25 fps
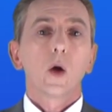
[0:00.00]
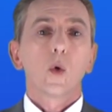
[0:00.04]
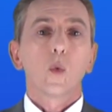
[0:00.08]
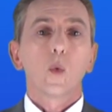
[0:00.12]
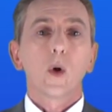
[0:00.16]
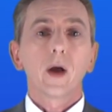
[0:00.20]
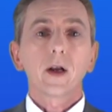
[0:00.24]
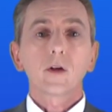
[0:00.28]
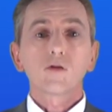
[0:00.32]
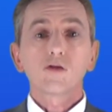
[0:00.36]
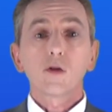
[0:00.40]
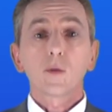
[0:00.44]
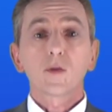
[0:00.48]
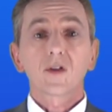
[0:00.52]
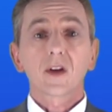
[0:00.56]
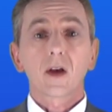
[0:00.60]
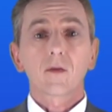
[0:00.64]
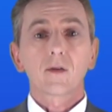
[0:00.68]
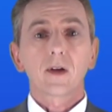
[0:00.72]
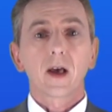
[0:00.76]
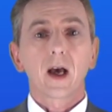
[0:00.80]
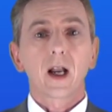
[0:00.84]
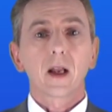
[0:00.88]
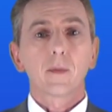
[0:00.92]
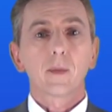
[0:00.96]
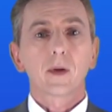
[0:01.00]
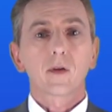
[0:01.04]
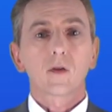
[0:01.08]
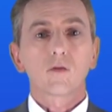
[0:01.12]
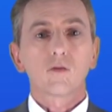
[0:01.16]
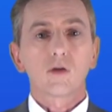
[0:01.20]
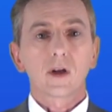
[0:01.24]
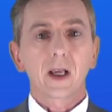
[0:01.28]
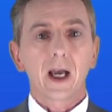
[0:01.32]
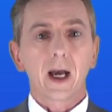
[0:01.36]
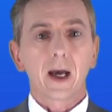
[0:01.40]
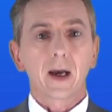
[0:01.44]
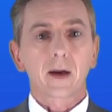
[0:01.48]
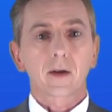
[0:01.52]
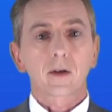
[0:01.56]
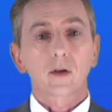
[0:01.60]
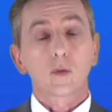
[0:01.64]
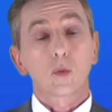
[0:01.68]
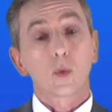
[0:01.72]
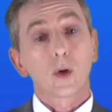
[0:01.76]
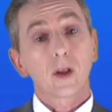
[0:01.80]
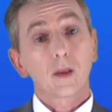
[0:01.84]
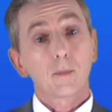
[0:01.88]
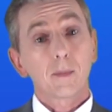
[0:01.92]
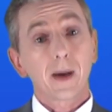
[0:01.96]
When group 7 elements react
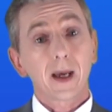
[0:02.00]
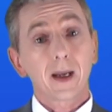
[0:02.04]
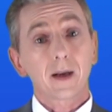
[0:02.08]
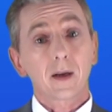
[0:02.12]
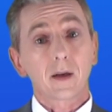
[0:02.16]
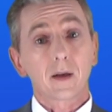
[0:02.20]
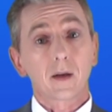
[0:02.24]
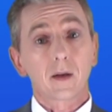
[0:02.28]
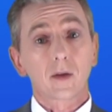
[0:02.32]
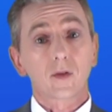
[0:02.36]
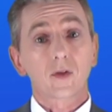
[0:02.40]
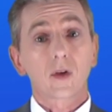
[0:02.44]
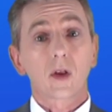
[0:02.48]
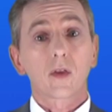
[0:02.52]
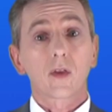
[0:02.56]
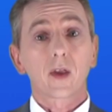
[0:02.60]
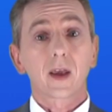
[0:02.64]
with metals,